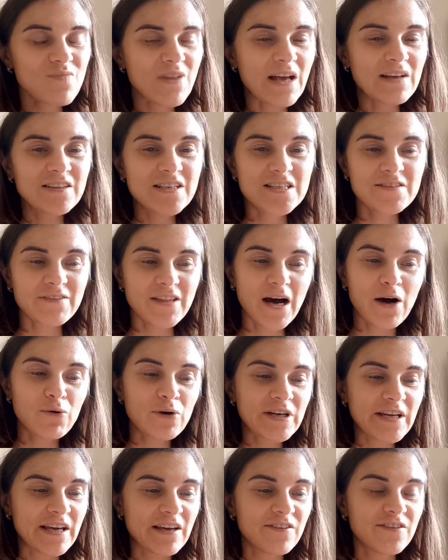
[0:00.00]
This flower
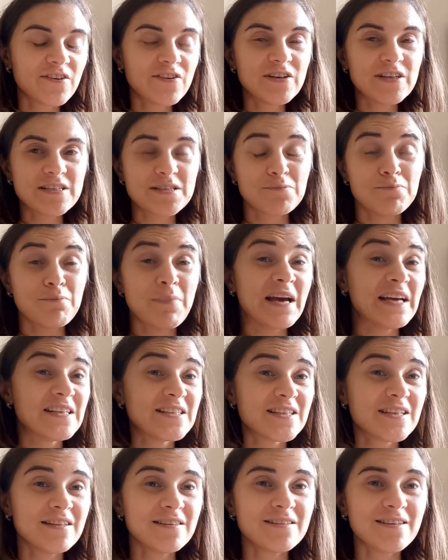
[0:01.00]
heather is
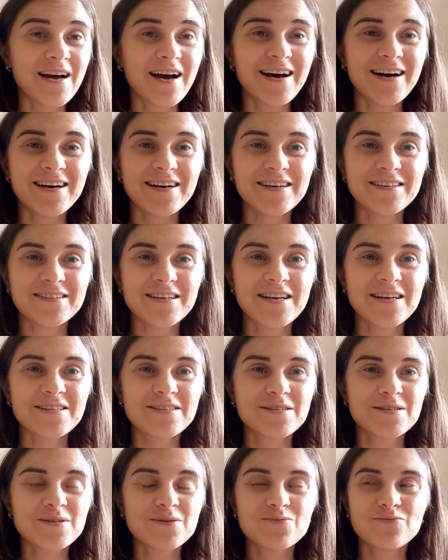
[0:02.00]
amazing, and
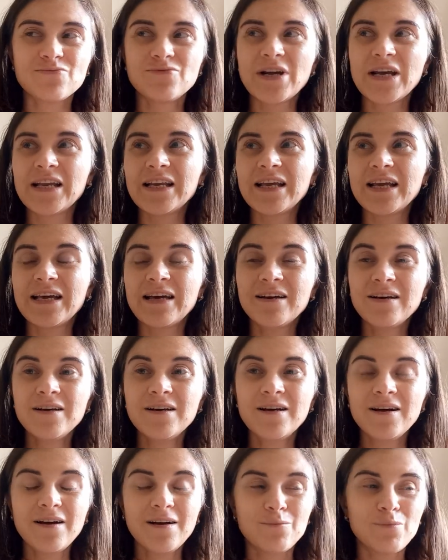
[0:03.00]
it's really
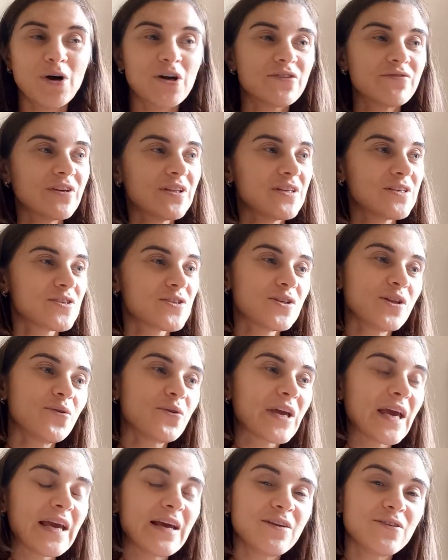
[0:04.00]
marvelous
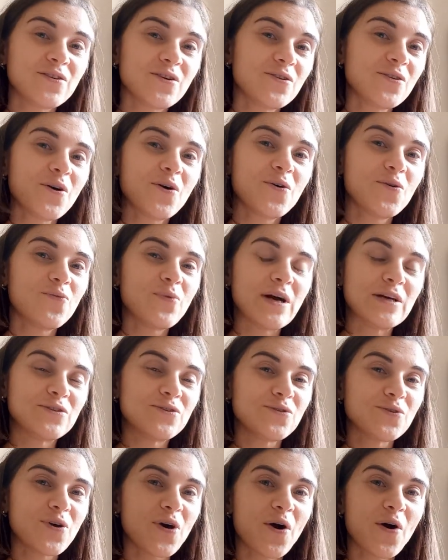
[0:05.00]
looking, you know, when
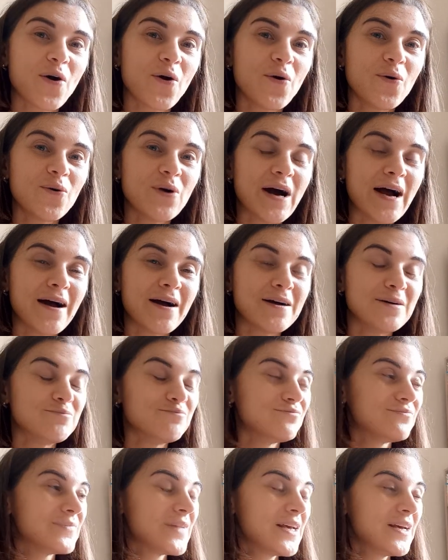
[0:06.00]
you go
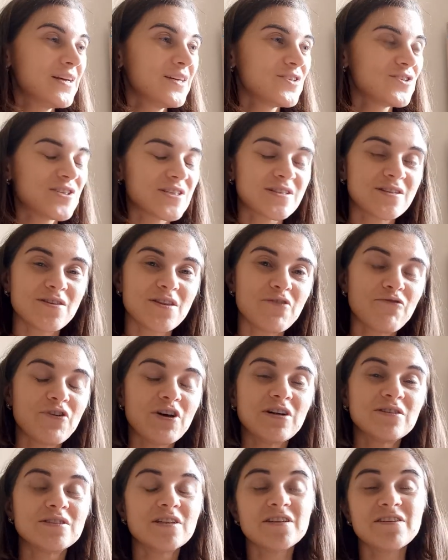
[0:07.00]
just in the
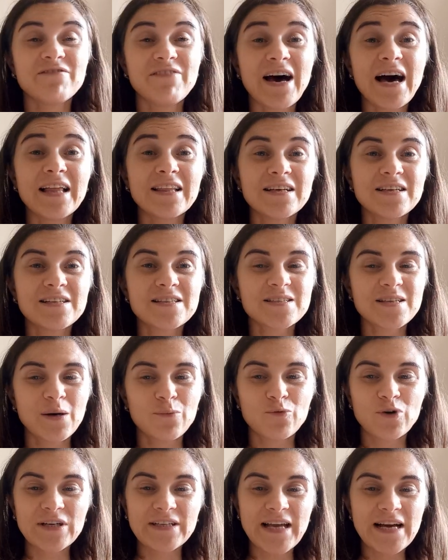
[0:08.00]
field in the valley,
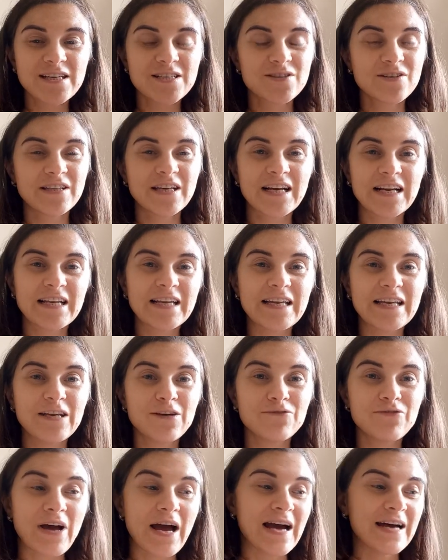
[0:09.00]
somewhere next to the cliff
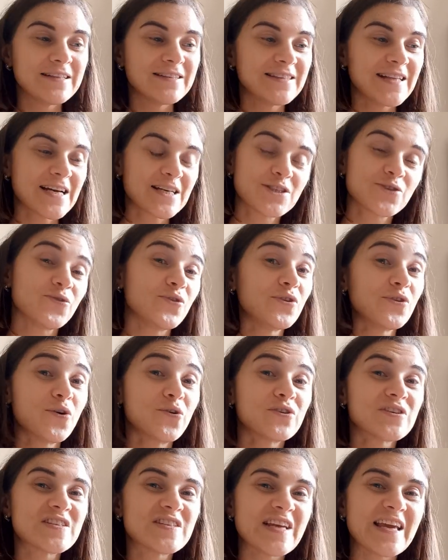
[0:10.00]
and next to the
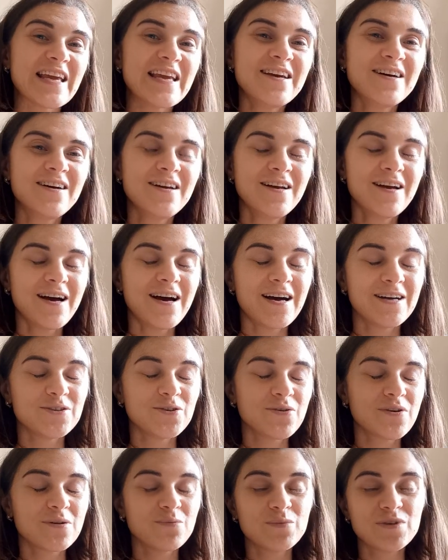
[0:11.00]
North Sea, and you
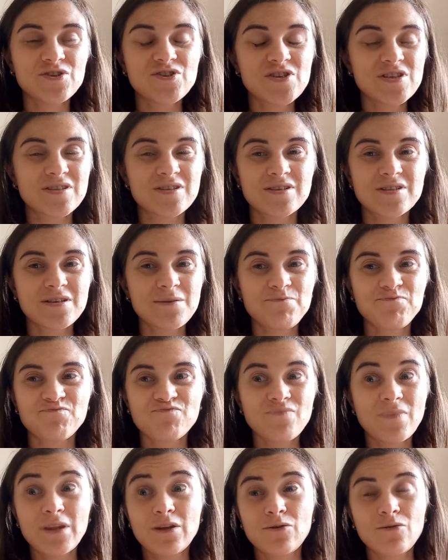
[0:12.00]
can be just,
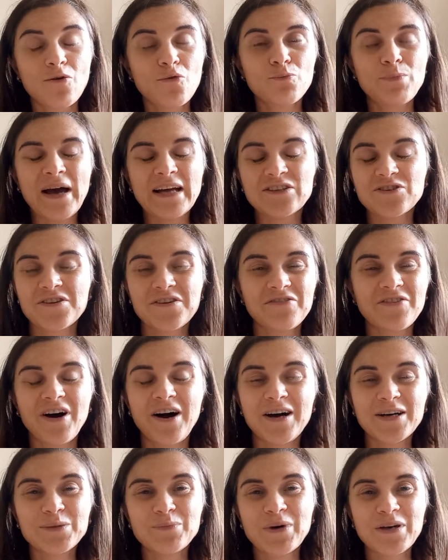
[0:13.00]
you know,
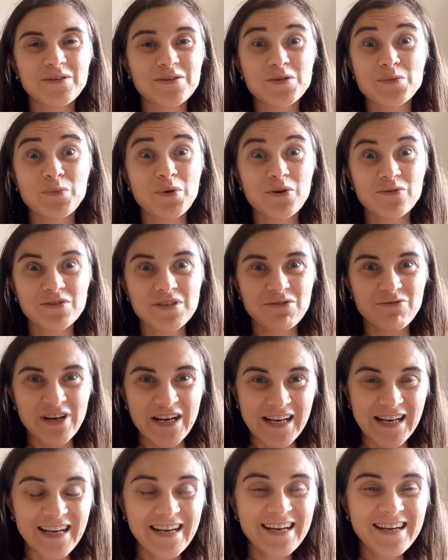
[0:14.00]
petrified by this beauty,
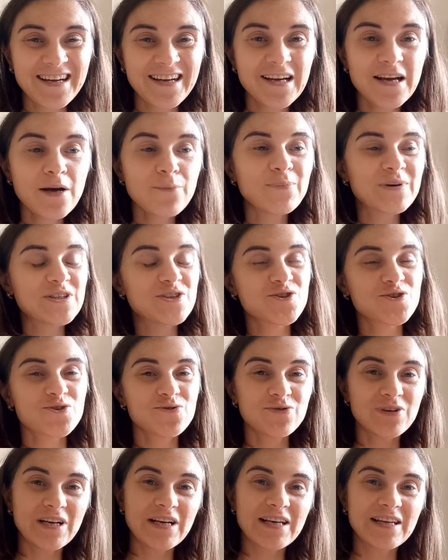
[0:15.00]
really. But
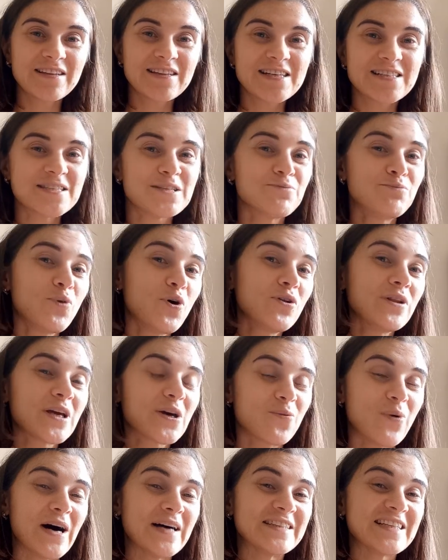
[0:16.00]
surely the symbolic
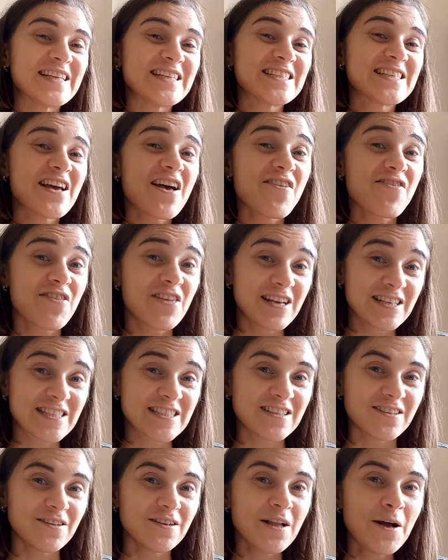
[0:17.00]
one is a
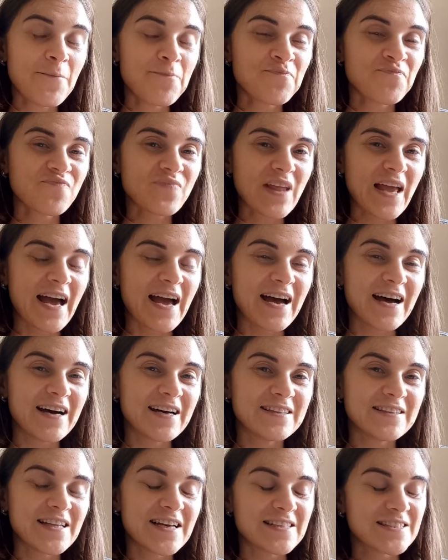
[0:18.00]
thistle,
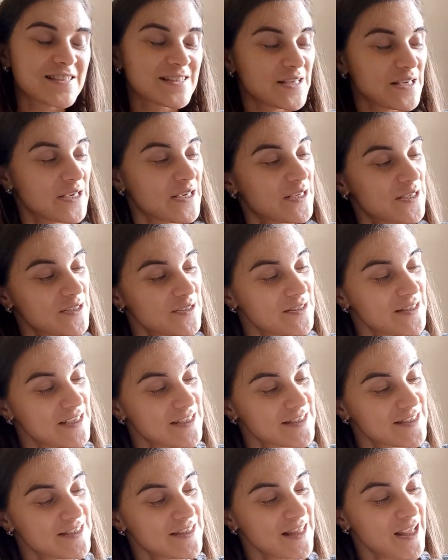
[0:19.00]
and that's the
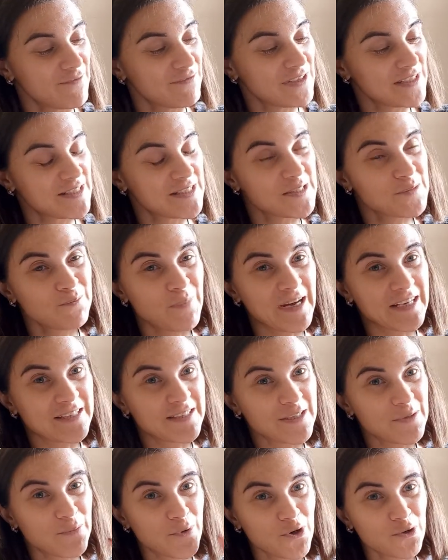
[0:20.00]
this lovely
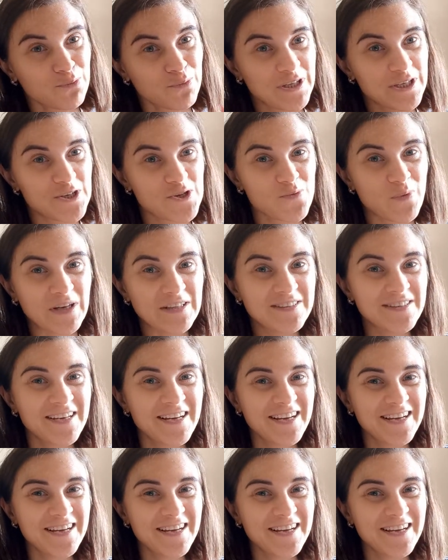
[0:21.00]
spiky purplish one,